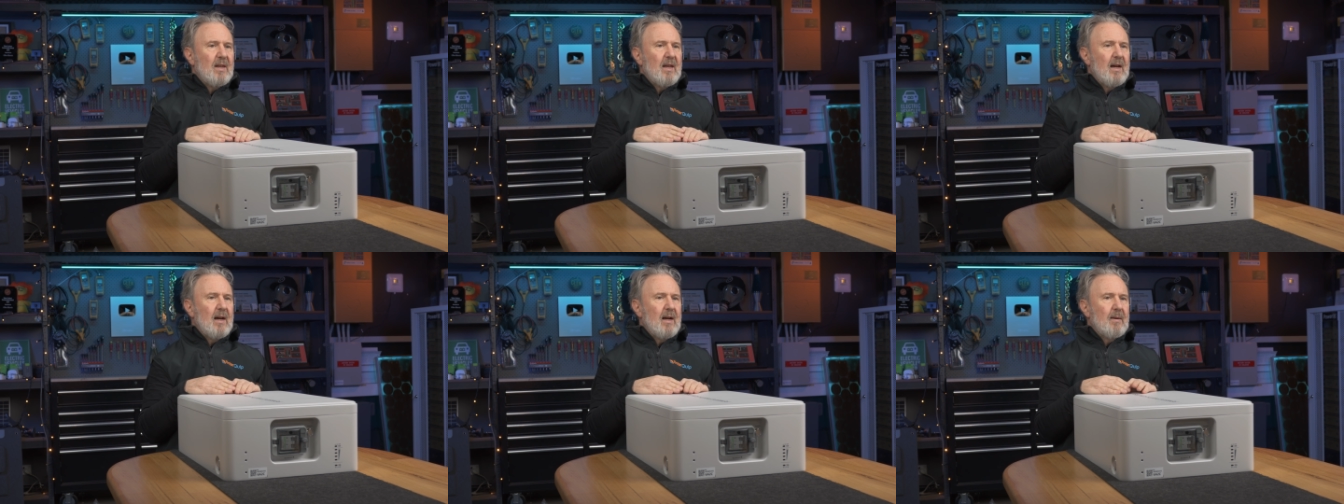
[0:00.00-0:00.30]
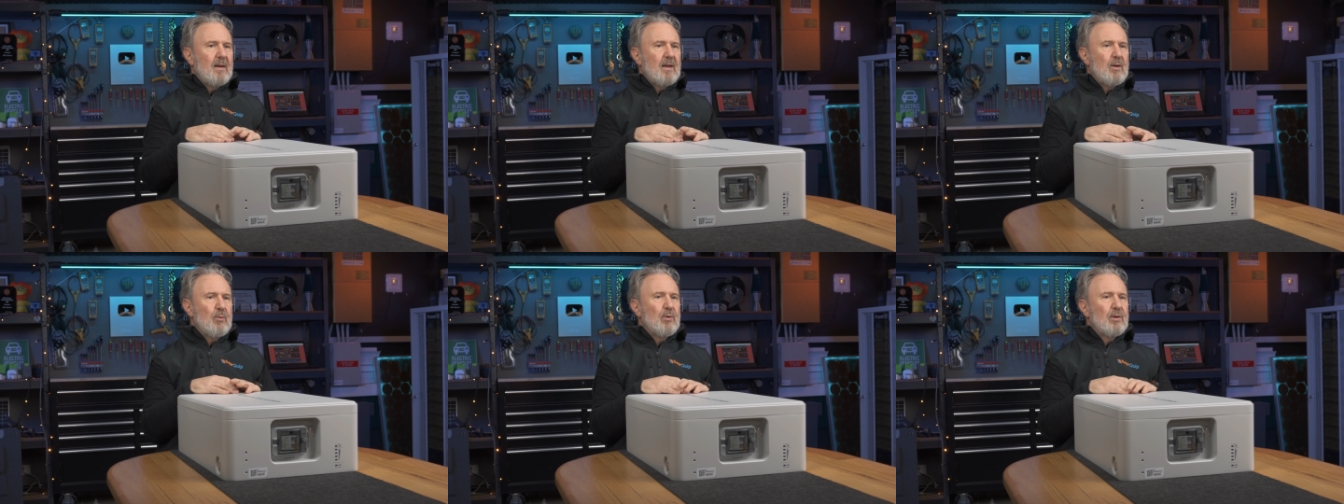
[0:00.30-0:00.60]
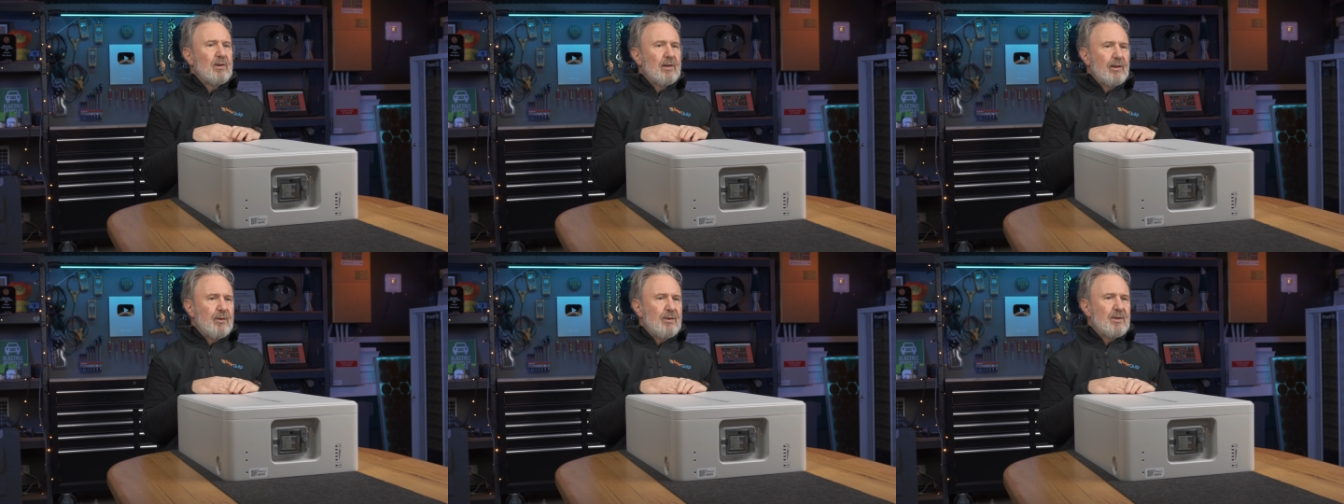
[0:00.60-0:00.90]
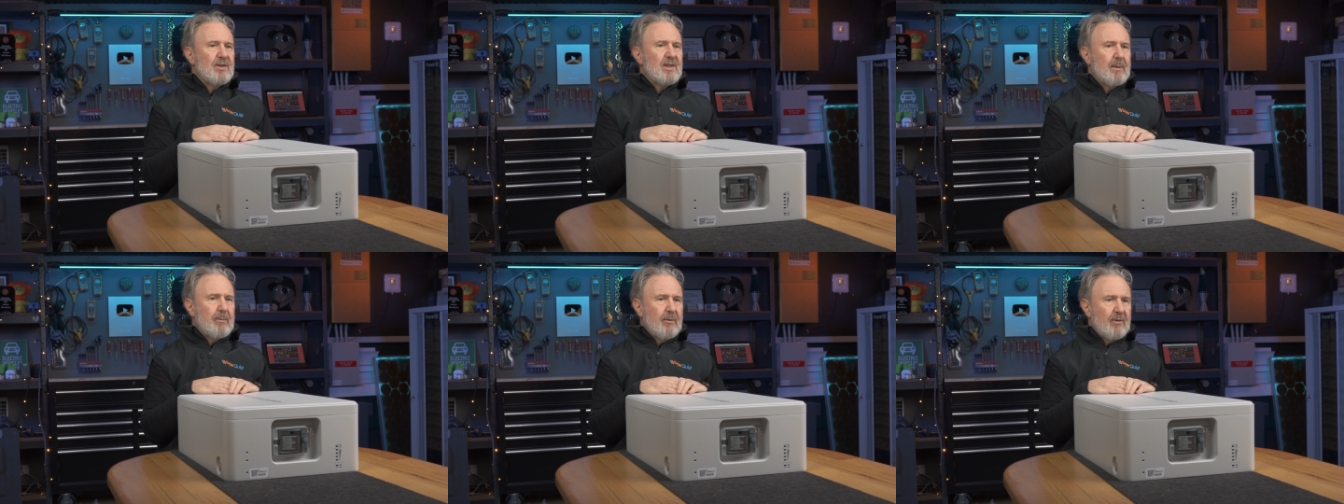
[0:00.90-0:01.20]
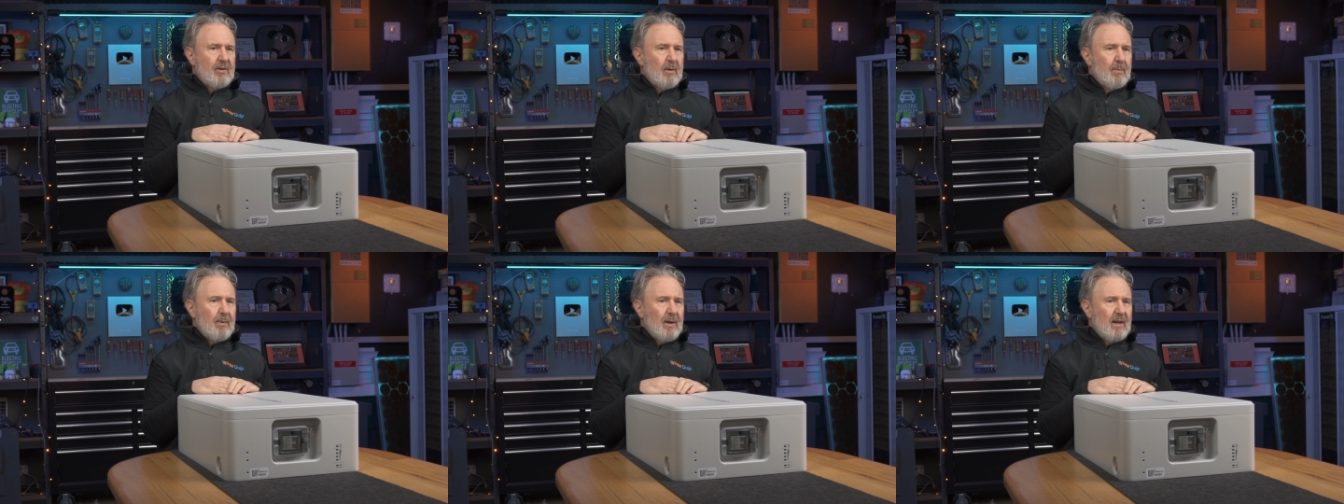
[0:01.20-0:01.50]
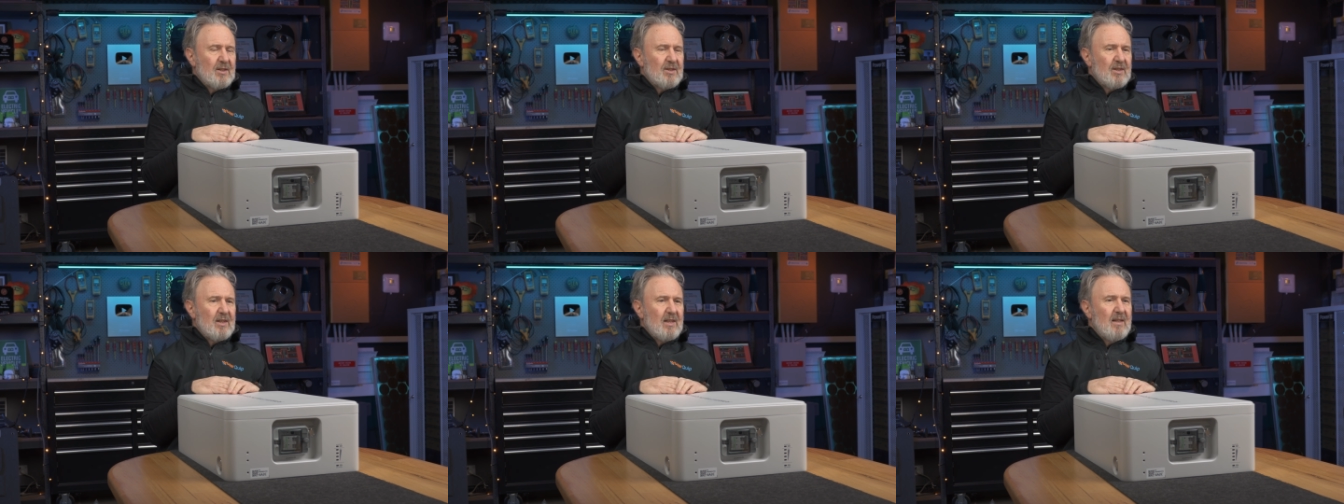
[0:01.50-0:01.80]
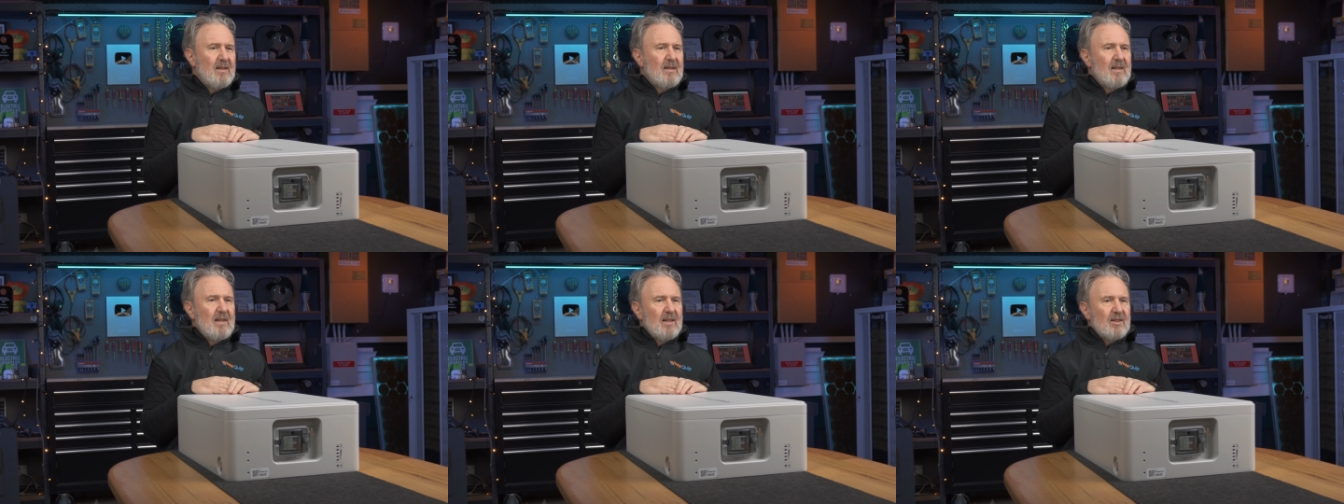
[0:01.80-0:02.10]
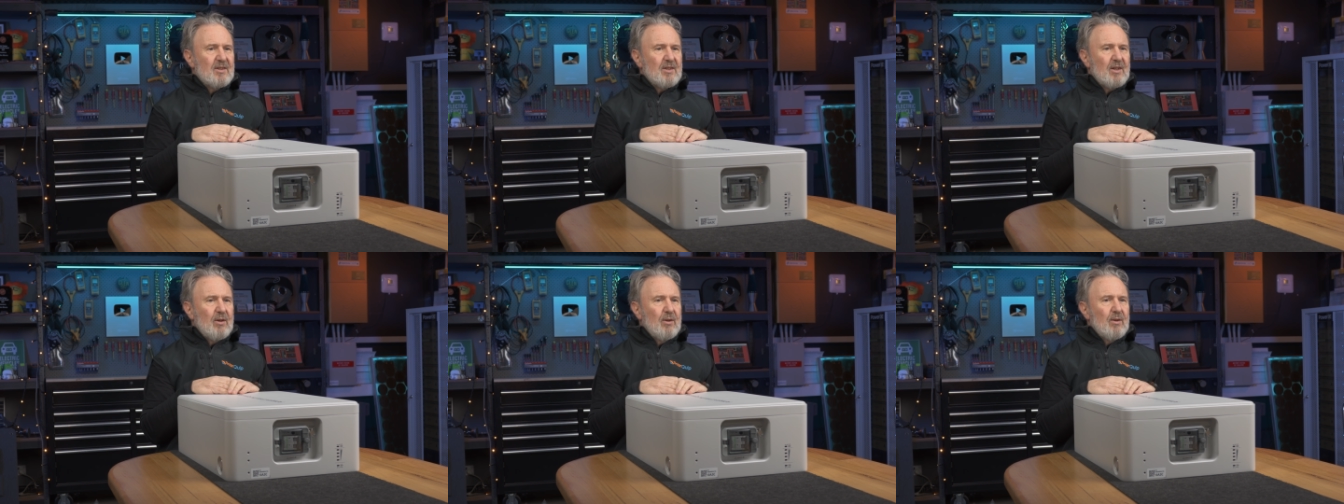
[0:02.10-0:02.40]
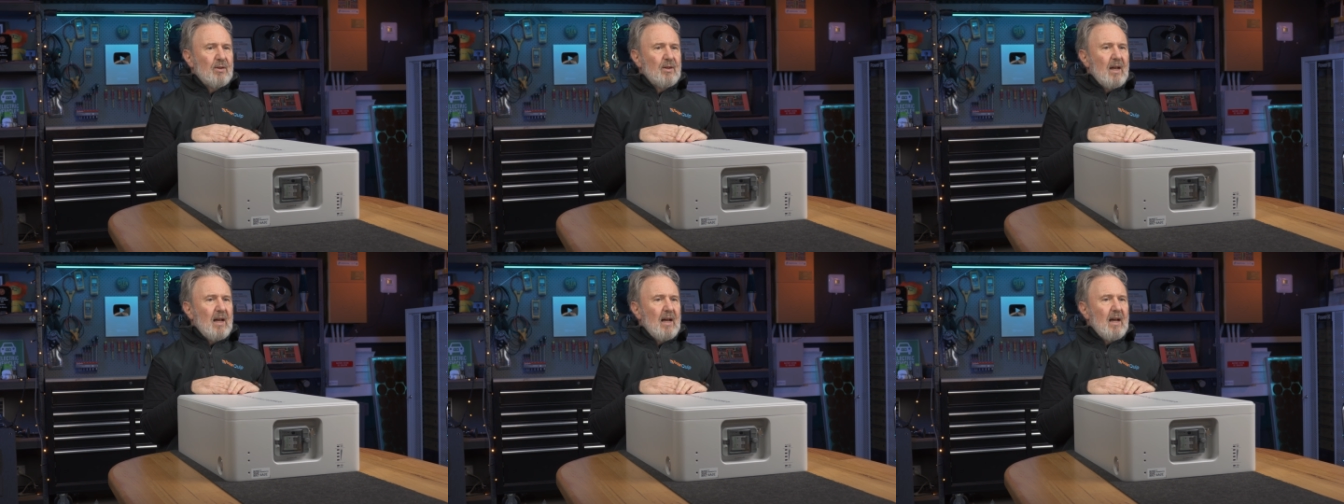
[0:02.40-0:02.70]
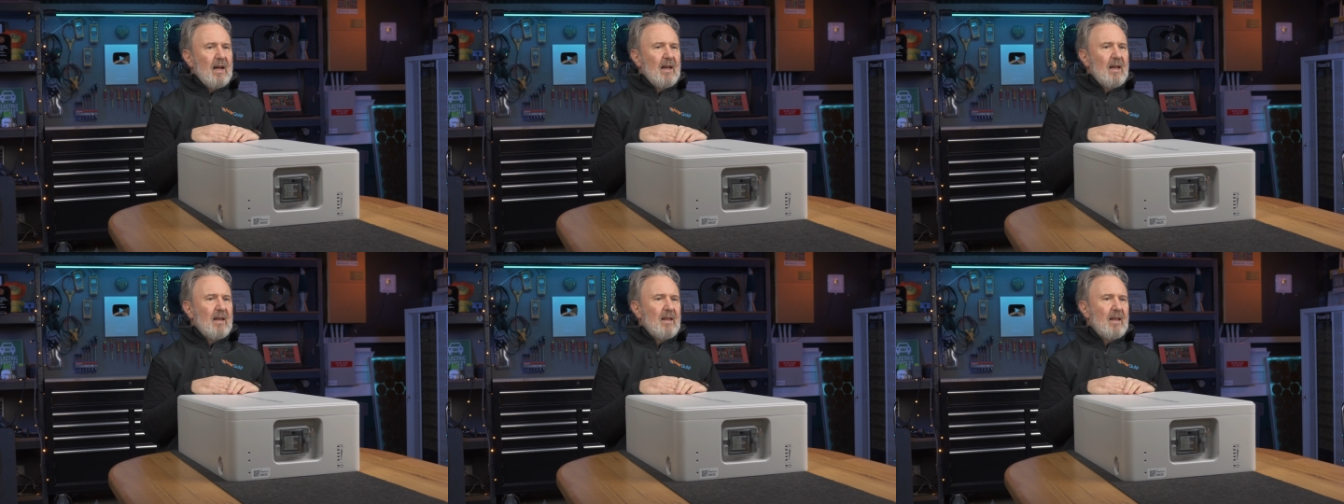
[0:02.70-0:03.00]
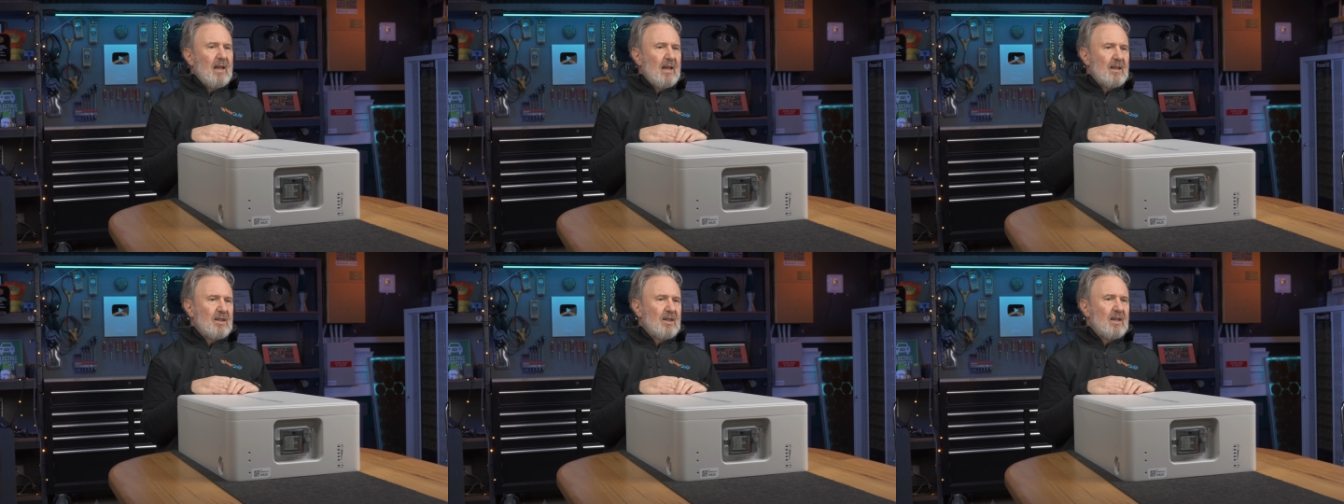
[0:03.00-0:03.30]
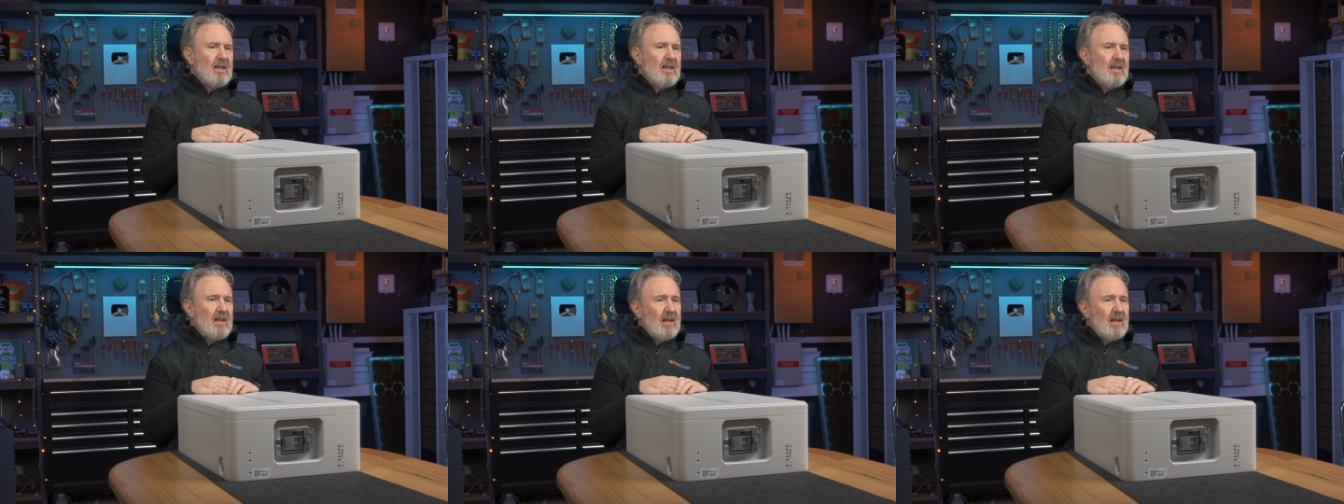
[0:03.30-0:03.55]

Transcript: uh, it will lose some of capacity. So, uh, at a